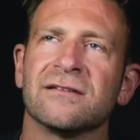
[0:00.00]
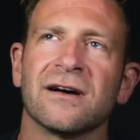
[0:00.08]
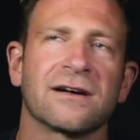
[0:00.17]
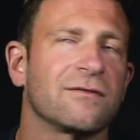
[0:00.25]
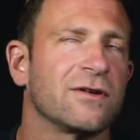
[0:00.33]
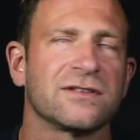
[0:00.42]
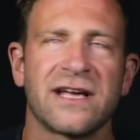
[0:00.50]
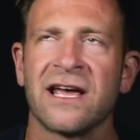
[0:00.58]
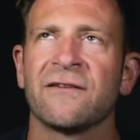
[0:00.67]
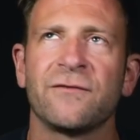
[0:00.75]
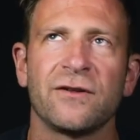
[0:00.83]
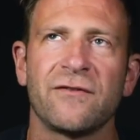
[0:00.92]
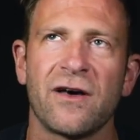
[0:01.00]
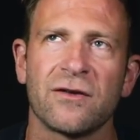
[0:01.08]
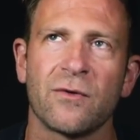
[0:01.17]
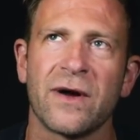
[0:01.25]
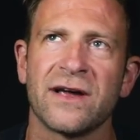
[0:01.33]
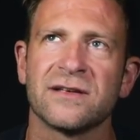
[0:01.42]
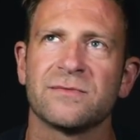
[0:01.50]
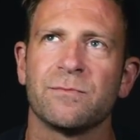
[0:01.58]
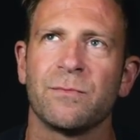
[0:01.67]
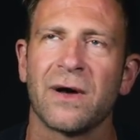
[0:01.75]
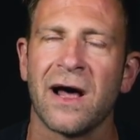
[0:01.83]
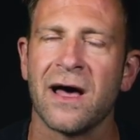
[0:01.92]
A, there's a handful of other ways,
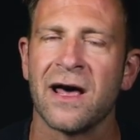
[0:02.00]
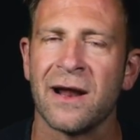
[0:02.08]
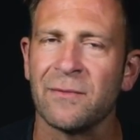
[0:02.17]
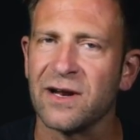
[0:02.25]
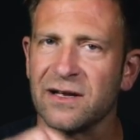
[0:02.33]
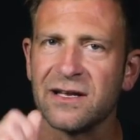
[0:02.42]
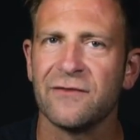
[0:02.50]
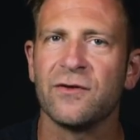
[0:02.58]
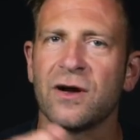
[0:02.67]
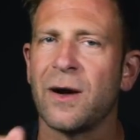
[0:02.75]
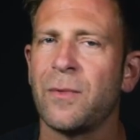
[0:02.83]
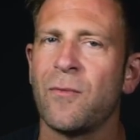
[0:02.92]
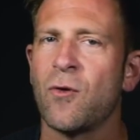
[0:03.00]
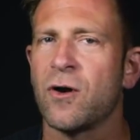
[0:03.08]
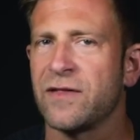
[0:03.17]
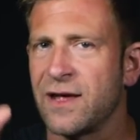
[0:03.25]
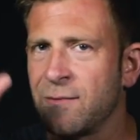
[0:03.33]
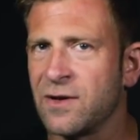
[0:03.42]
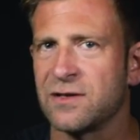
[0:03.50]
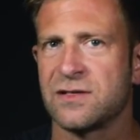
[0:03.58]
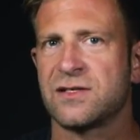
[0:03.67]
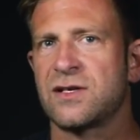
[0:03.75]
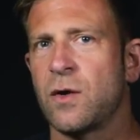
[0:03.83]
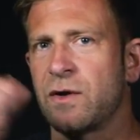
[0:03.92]
but, and I'm going to give you a couple more, and then I'm going to
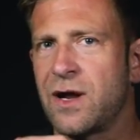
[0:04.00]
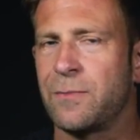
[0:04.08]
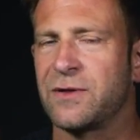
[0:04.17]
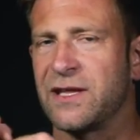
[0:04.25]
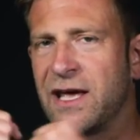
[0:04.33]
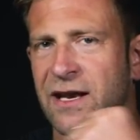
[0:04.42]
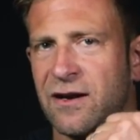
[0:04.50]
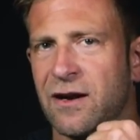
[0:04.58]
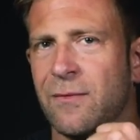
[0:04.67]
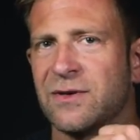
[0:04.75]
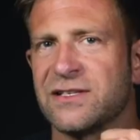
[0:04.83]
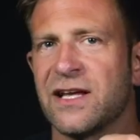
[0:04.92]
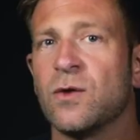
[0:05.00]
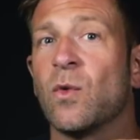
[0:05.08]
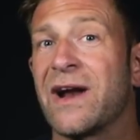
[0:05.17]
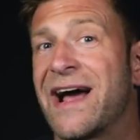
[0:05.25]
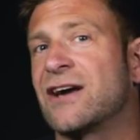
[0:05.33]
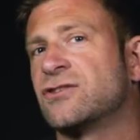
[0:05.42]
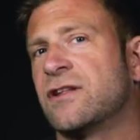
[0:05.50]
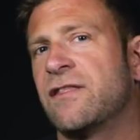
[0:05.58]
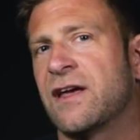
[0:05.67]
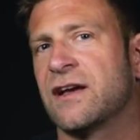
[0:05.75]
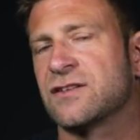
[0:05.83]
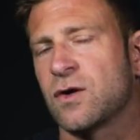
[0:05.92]
sew it up at the end here, and I'm going to tell you what I actually think.